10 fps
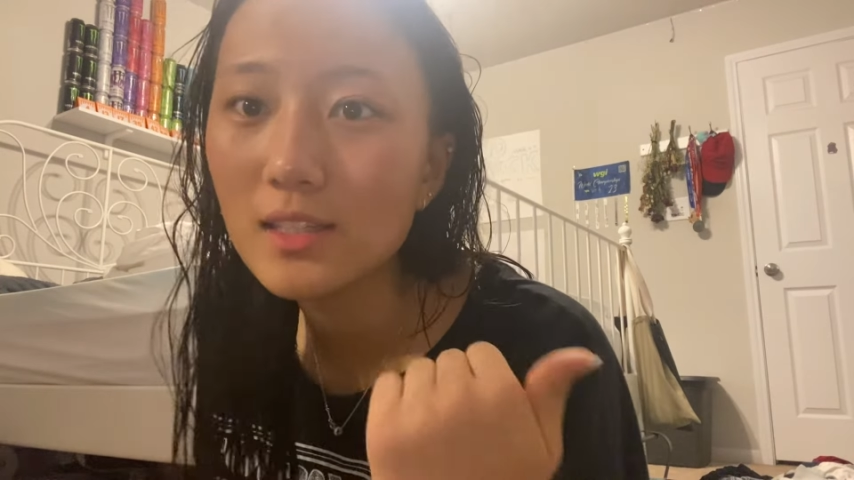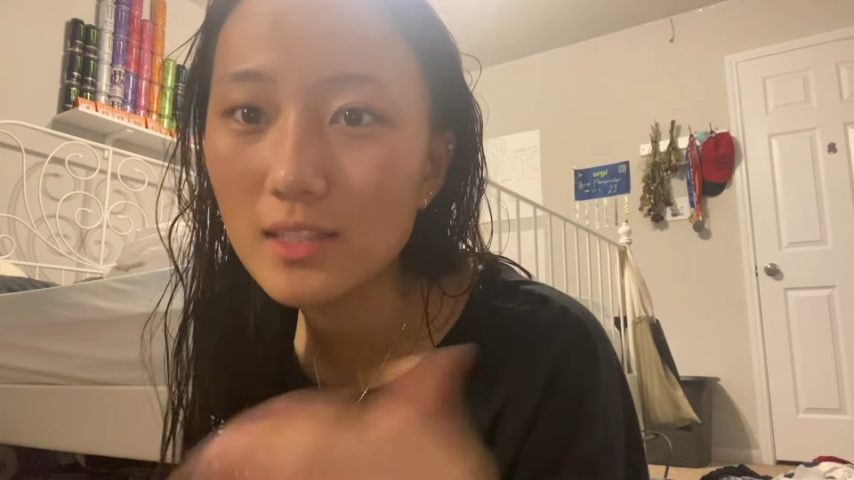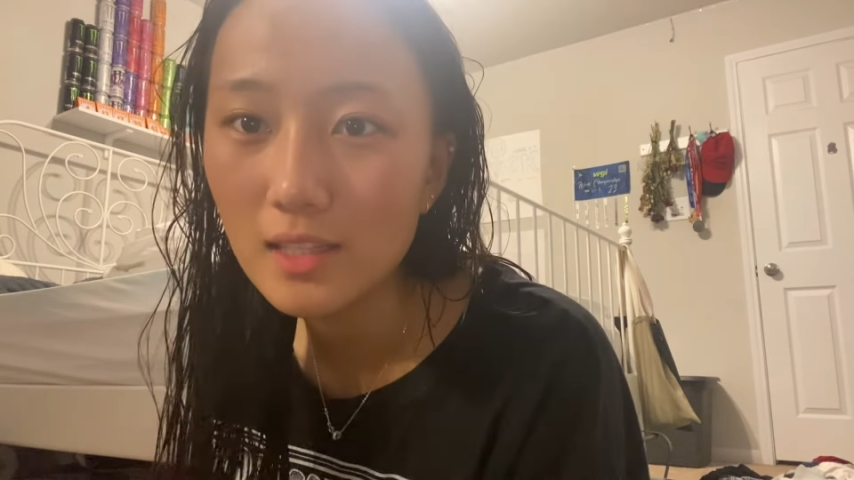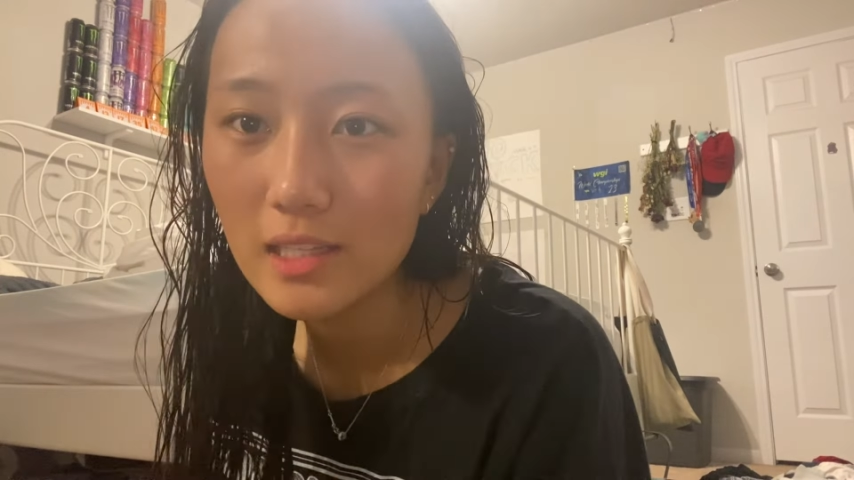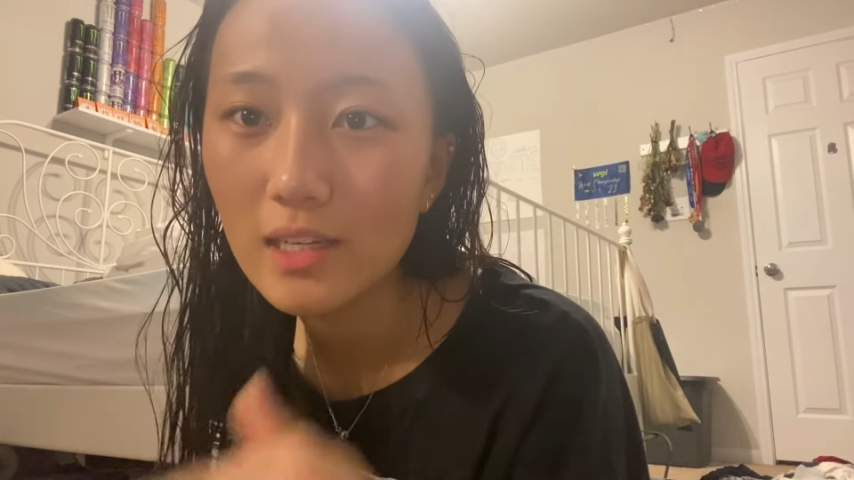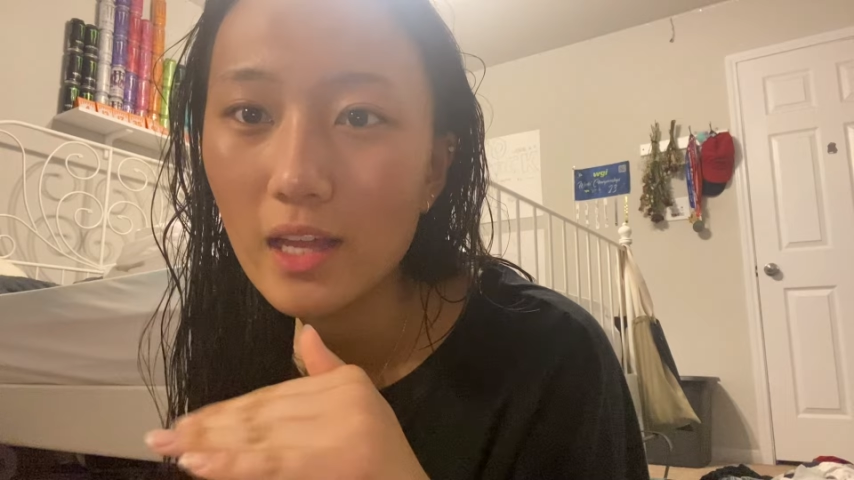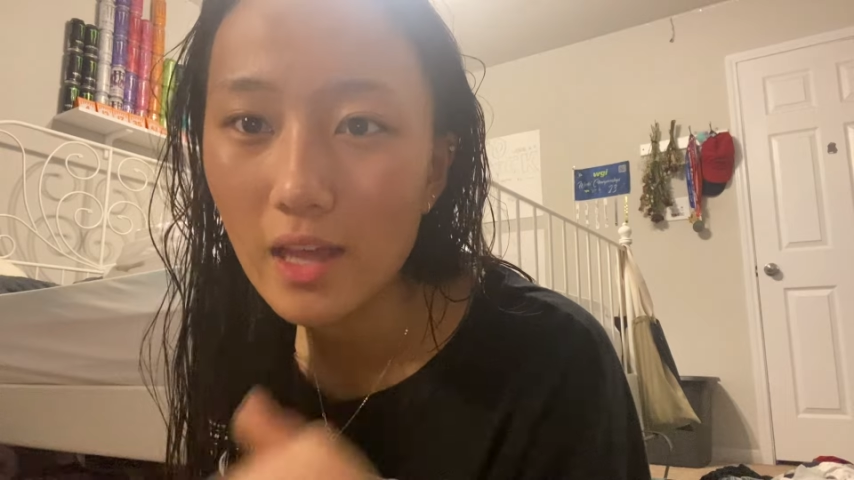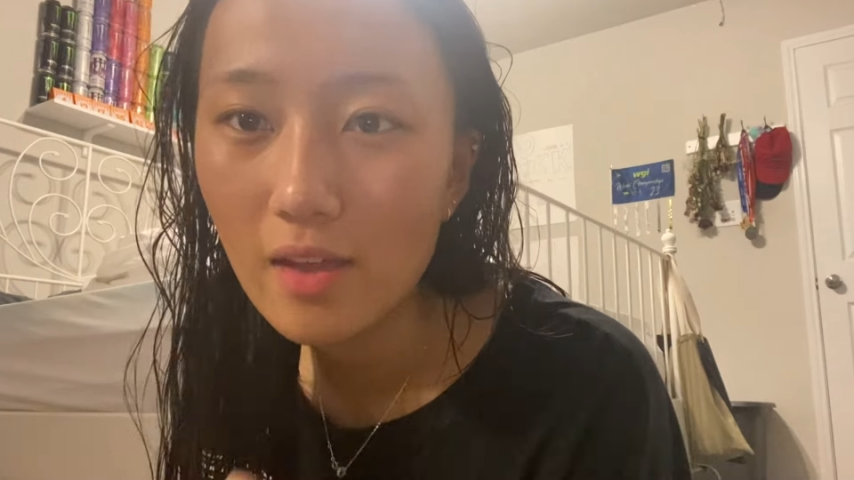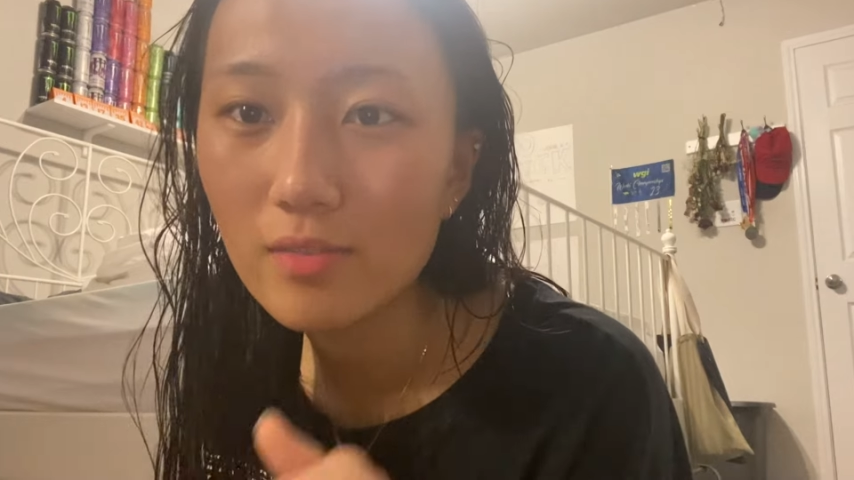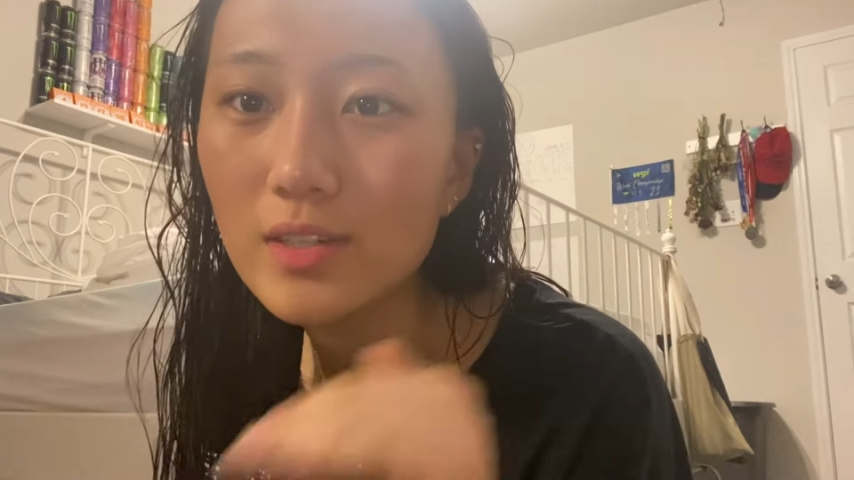deleted
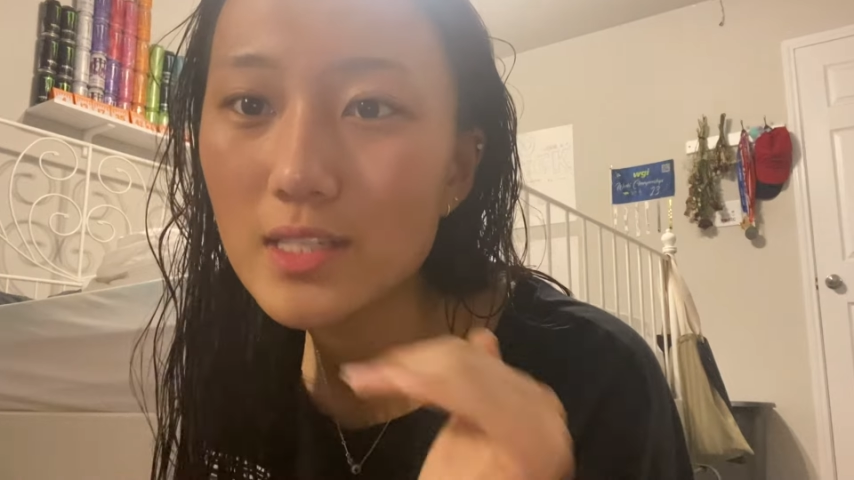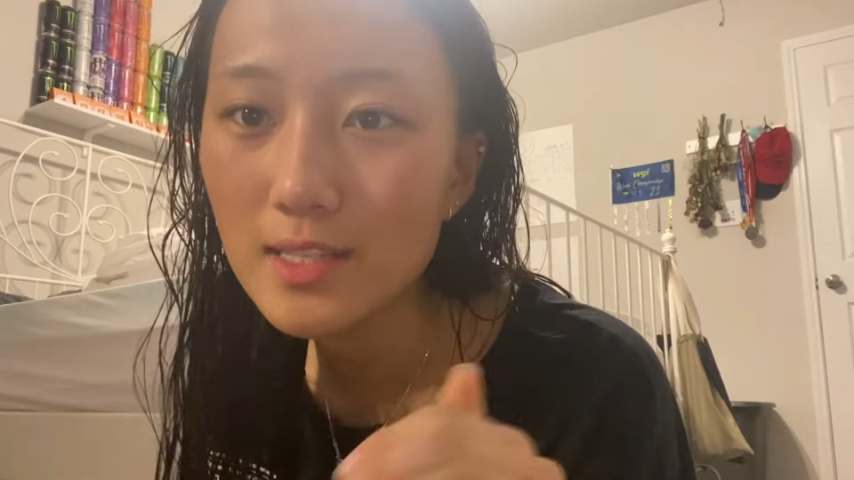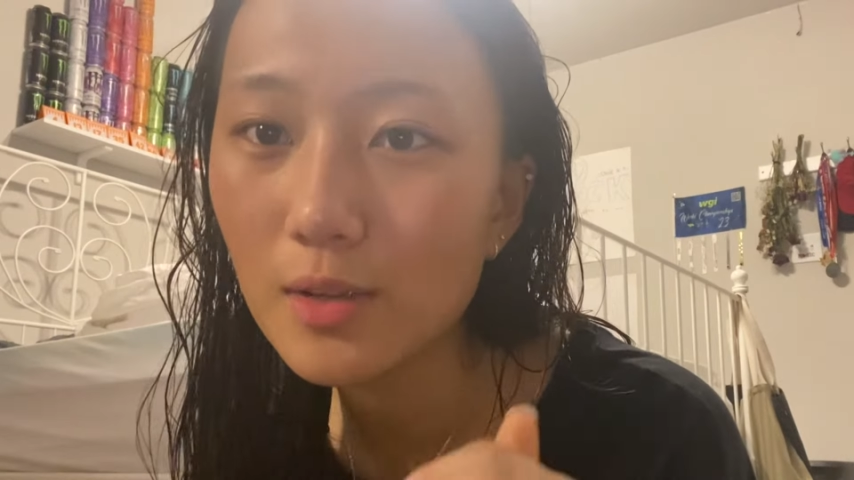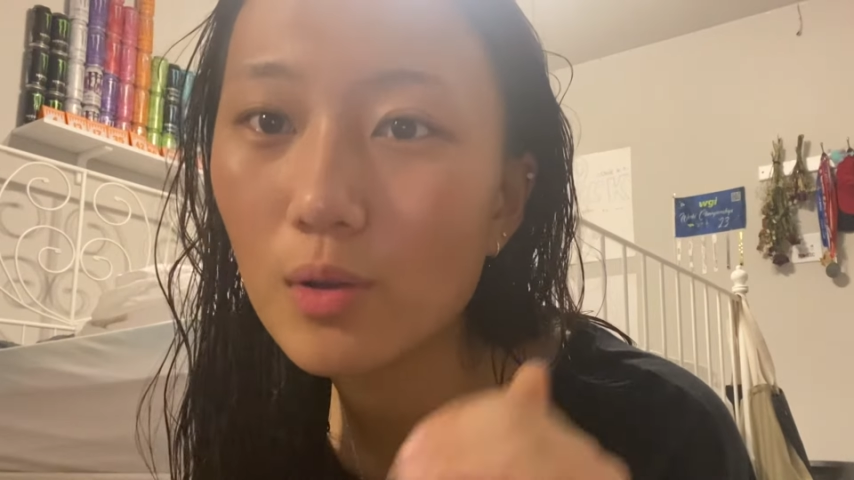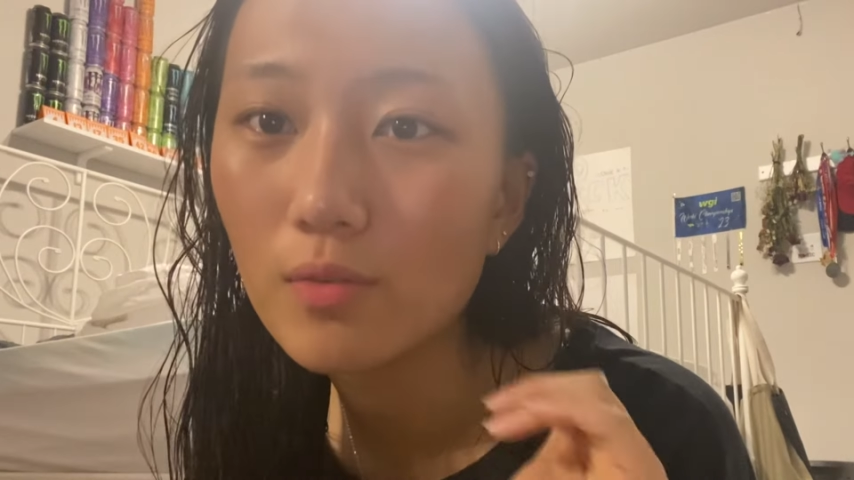every single